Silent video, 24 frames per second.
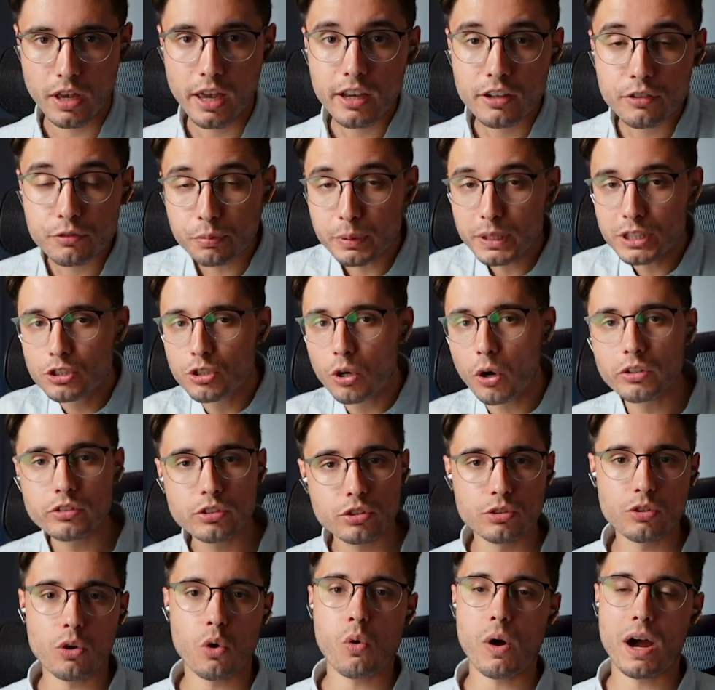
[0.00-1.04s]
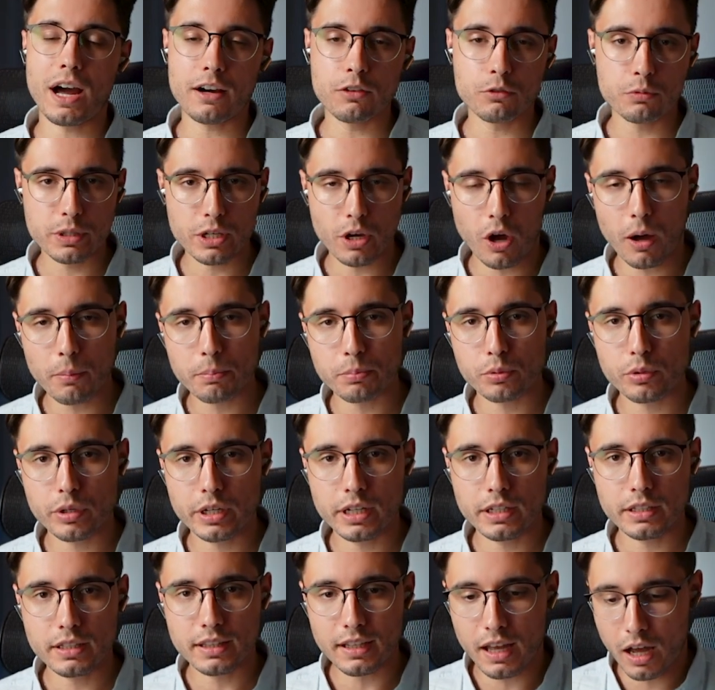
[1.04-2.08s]
If we don't know how we
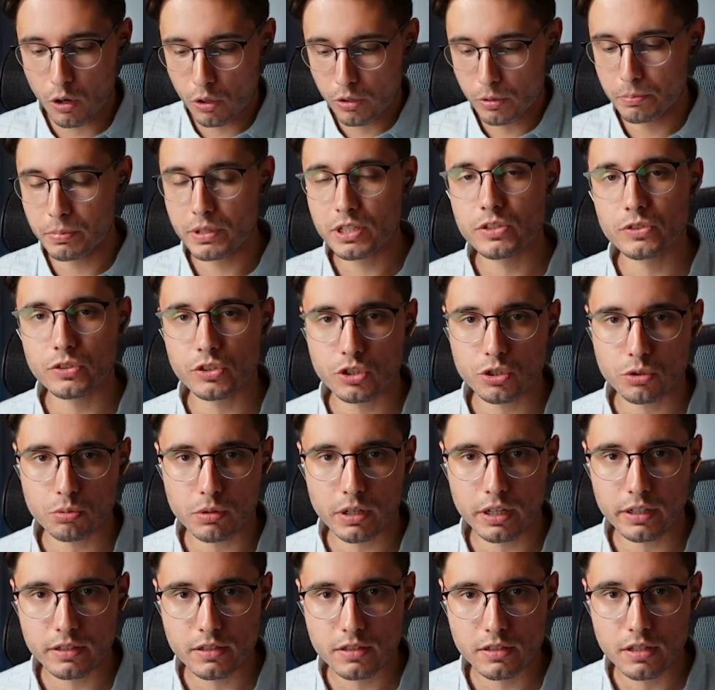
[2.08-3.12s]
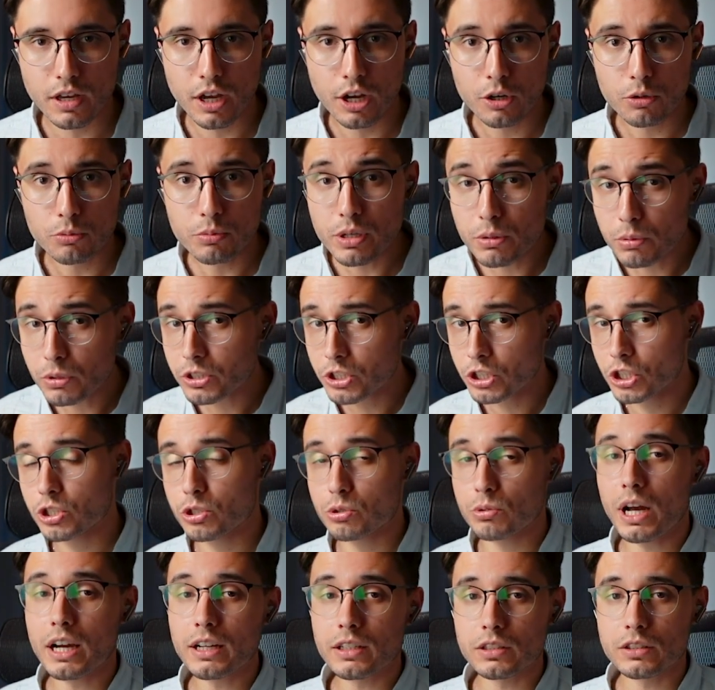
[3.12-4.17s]
operate and how our business runs, we will
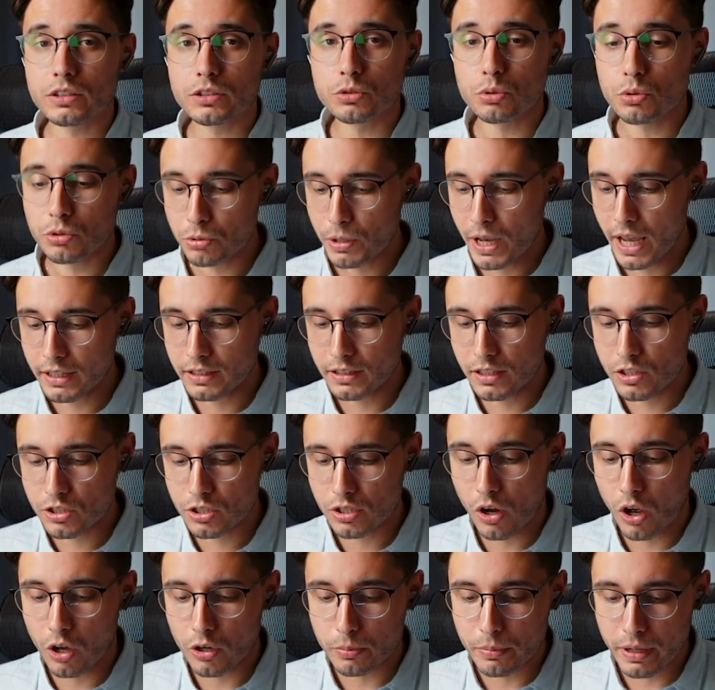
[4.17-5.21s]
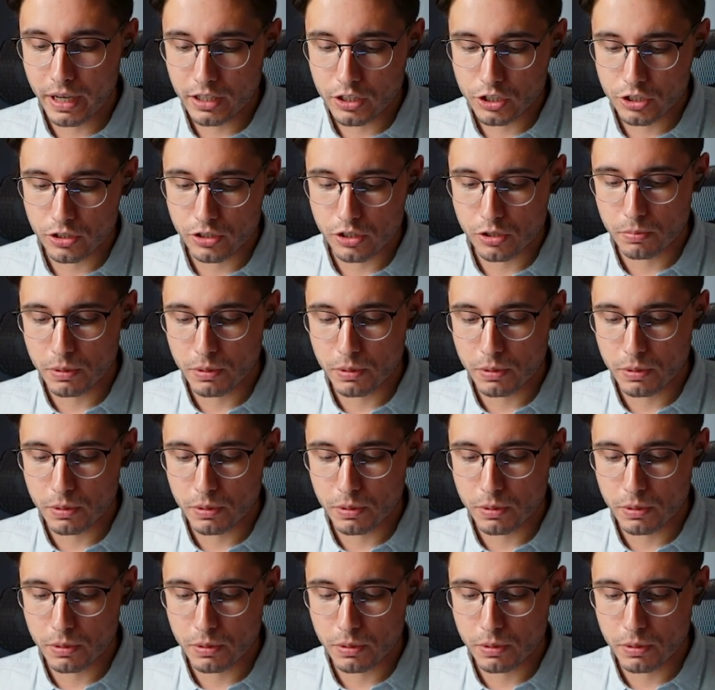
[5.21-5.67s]
struggle to create these automations